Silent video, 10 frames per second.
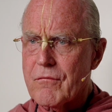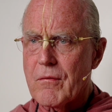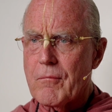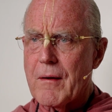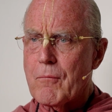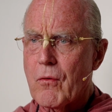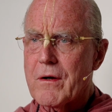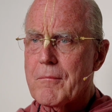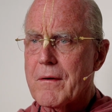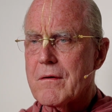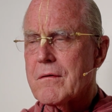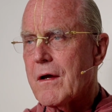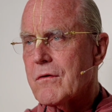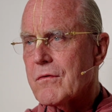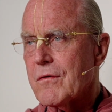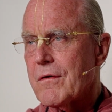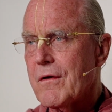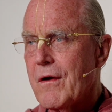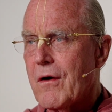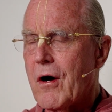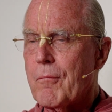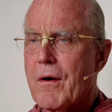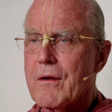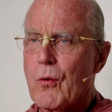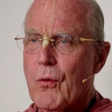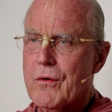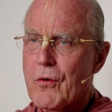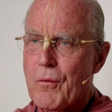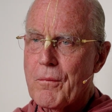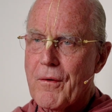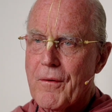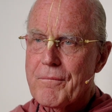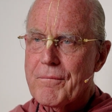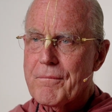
from my morning meditation on my Lord Gopal.